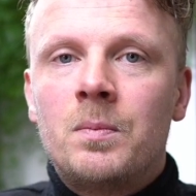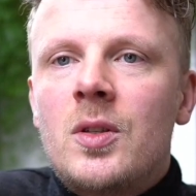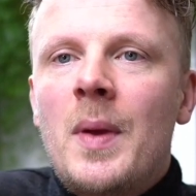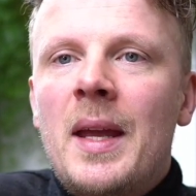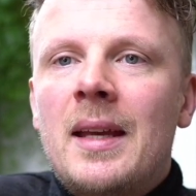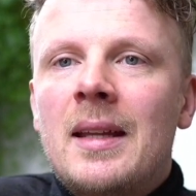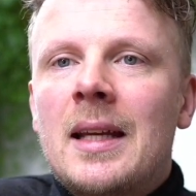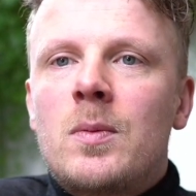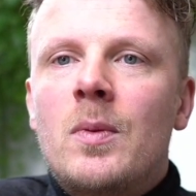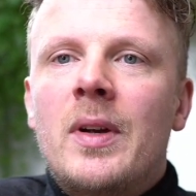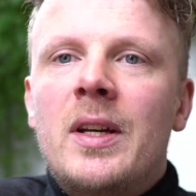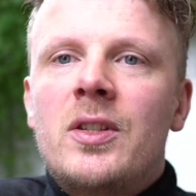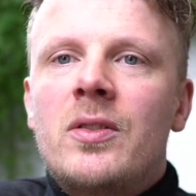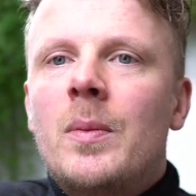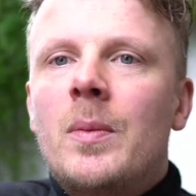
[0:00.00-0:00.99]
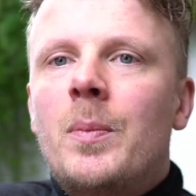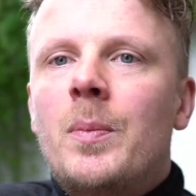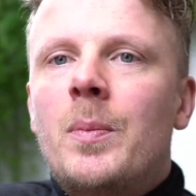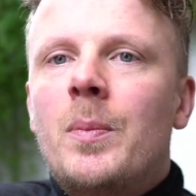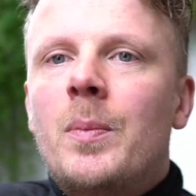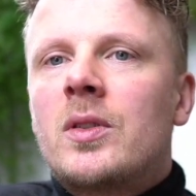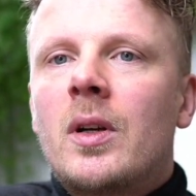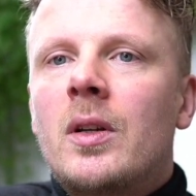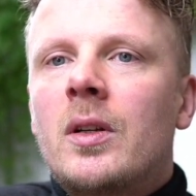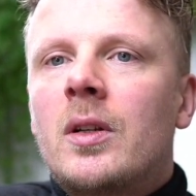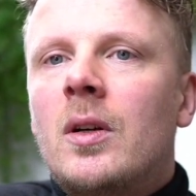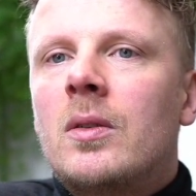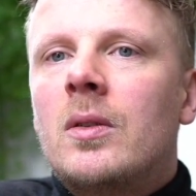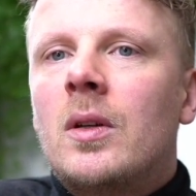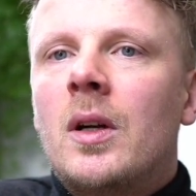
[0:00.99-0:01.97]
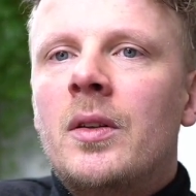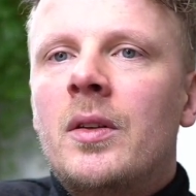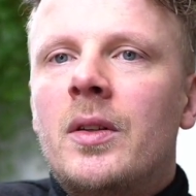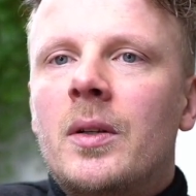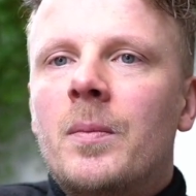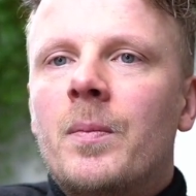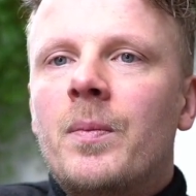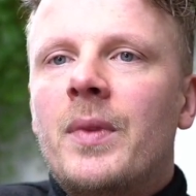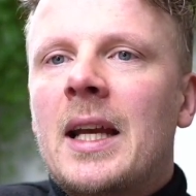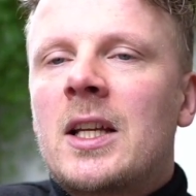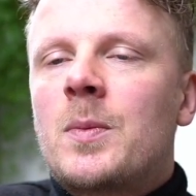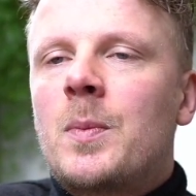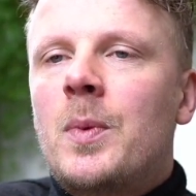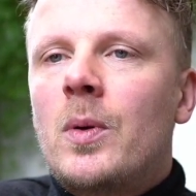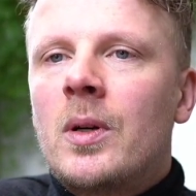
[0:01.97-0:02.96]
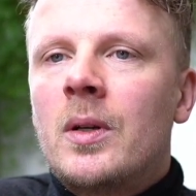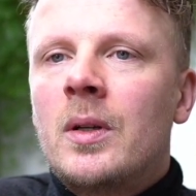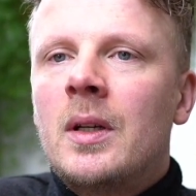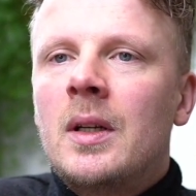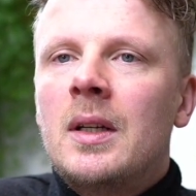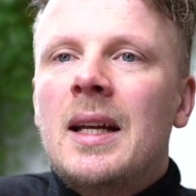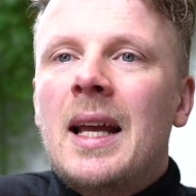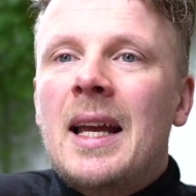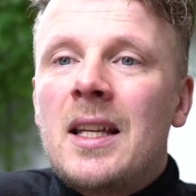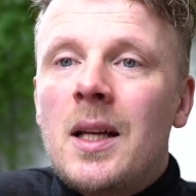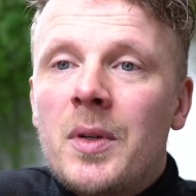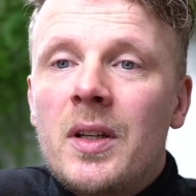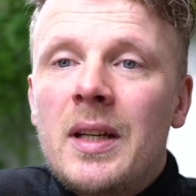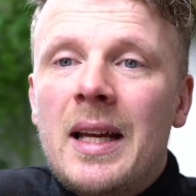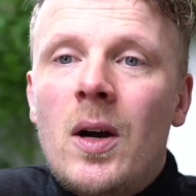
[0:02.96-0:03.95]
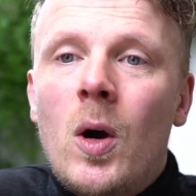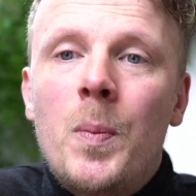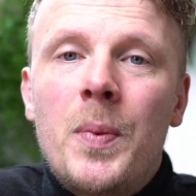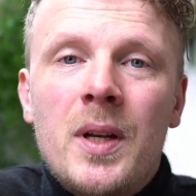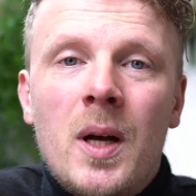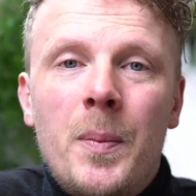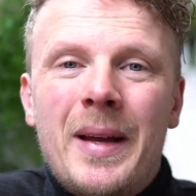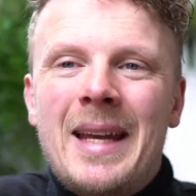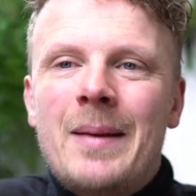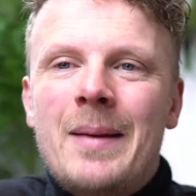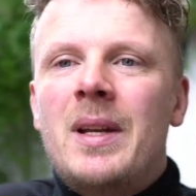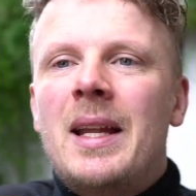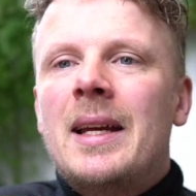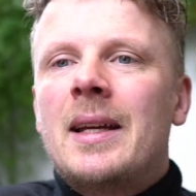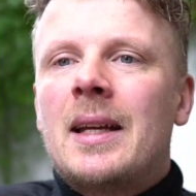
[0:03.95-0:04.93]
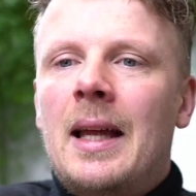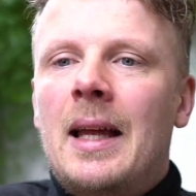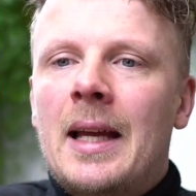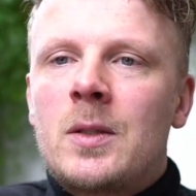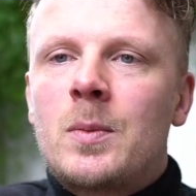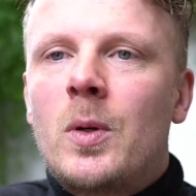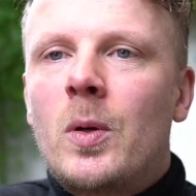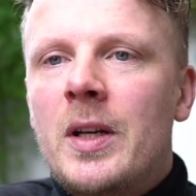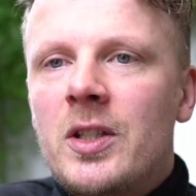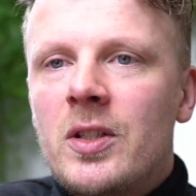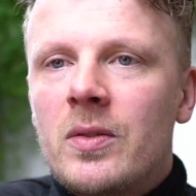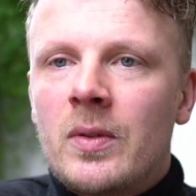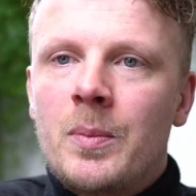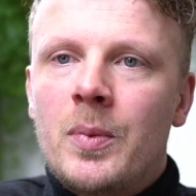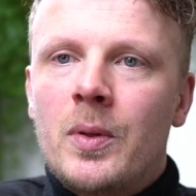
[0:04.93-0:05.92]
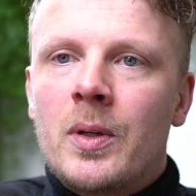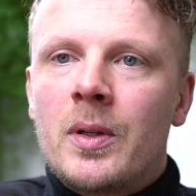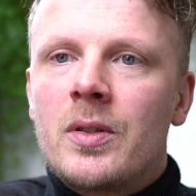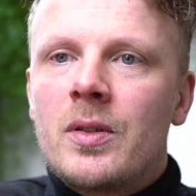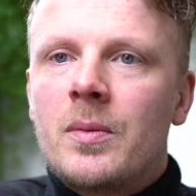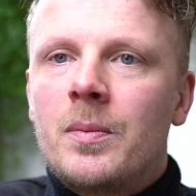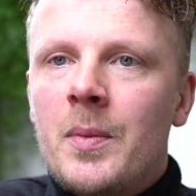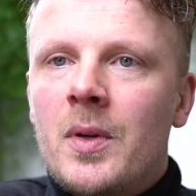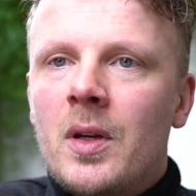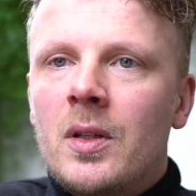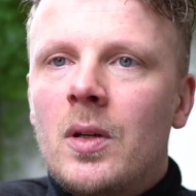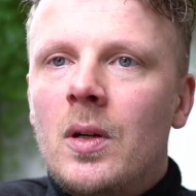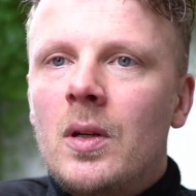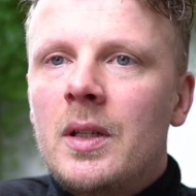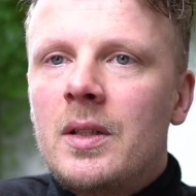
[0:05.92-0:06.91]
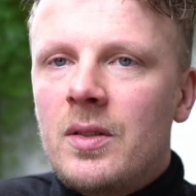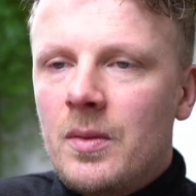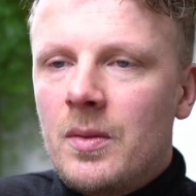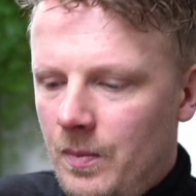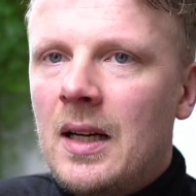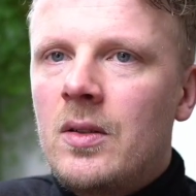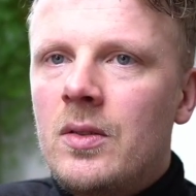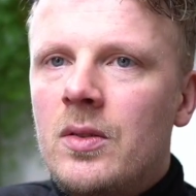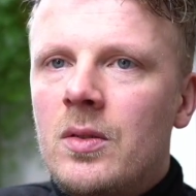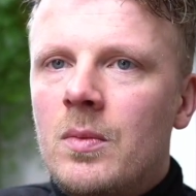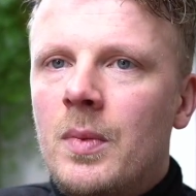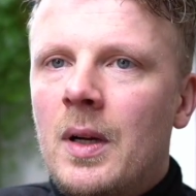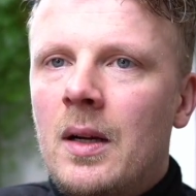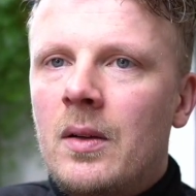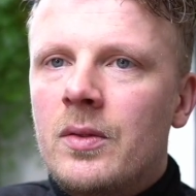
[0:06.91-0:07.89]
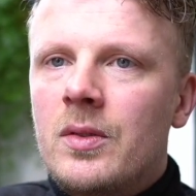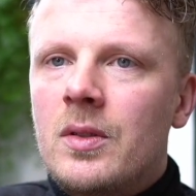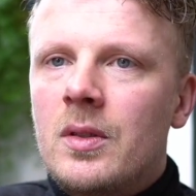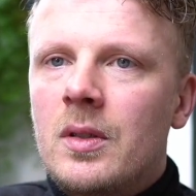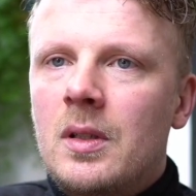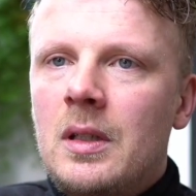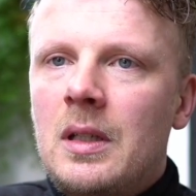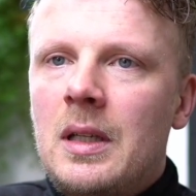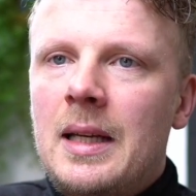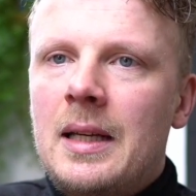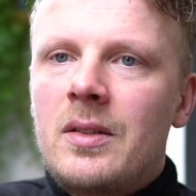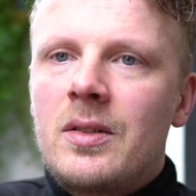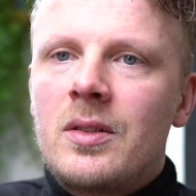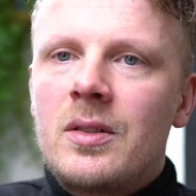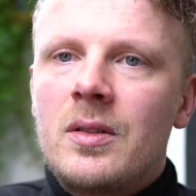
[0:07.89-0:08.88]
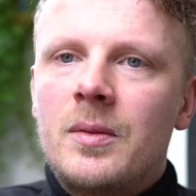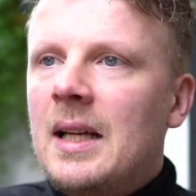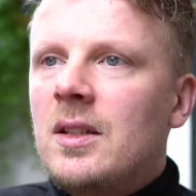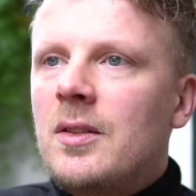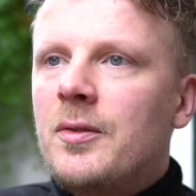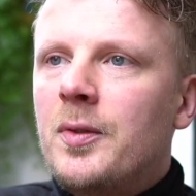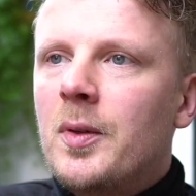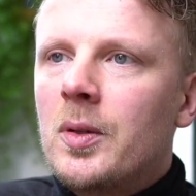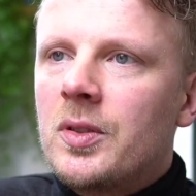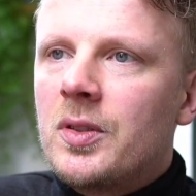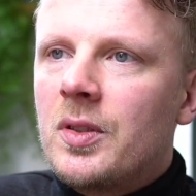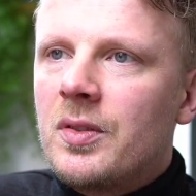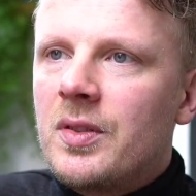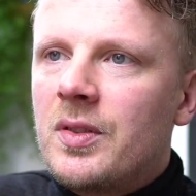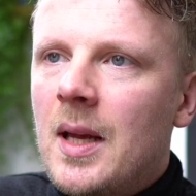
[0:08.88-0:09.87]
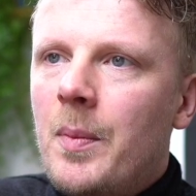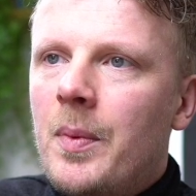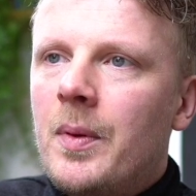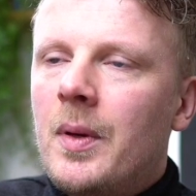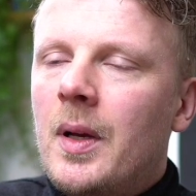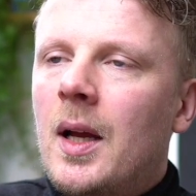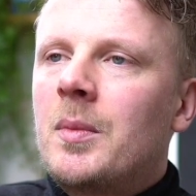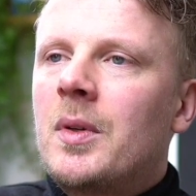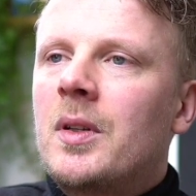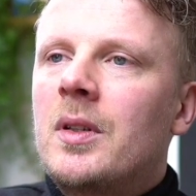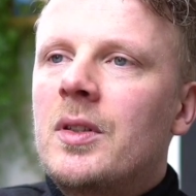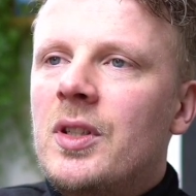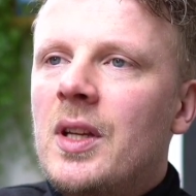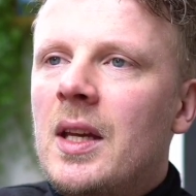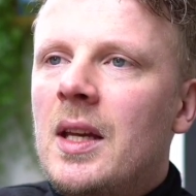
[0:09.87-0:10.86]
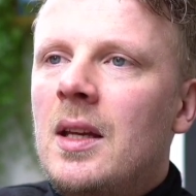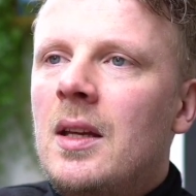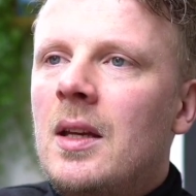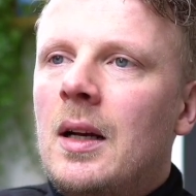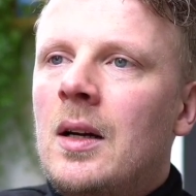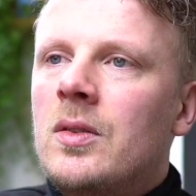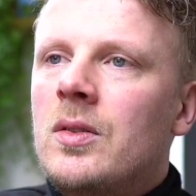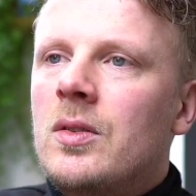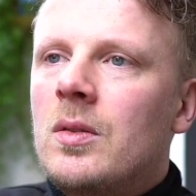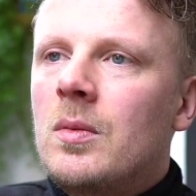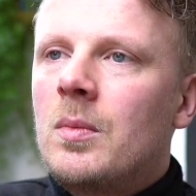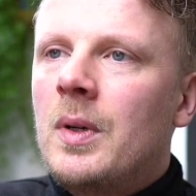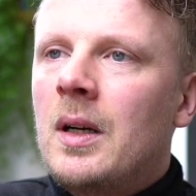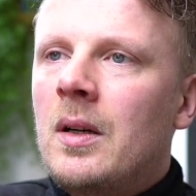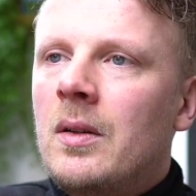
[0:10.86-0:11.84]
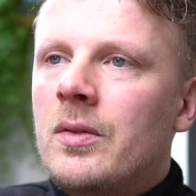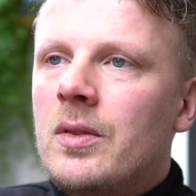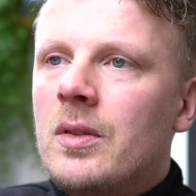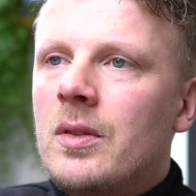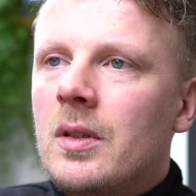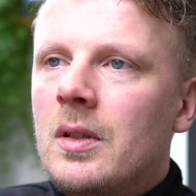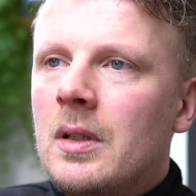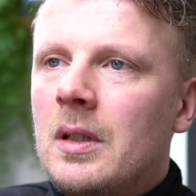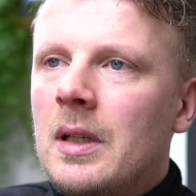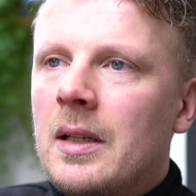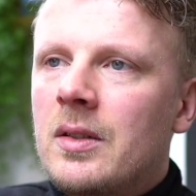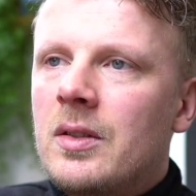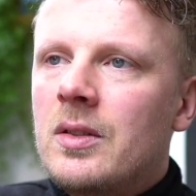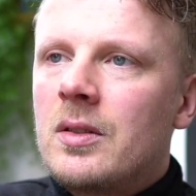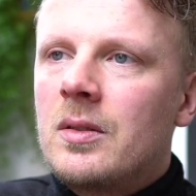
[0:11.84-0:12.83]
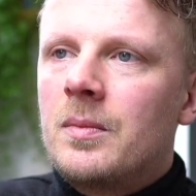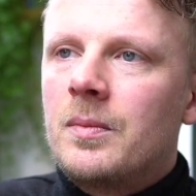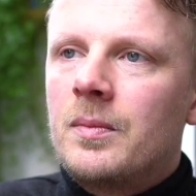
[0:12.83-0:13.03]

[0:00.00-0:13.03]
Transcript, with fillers: To make an exploration report, we're gonna go under explore and I'm gonna open up a blank exploration report. I'm gonna call it outbound clicks and the first tab I'm going to say outbound clicks.